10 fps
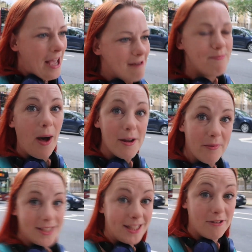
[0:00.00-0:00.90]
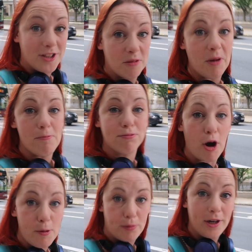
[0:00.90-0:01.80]
and buy myself some
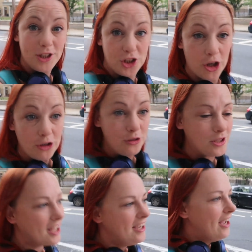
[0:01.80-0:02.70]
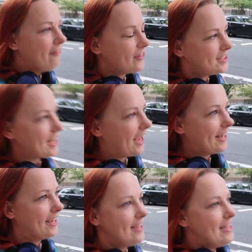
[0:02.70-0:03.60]
appropriate shoes for today.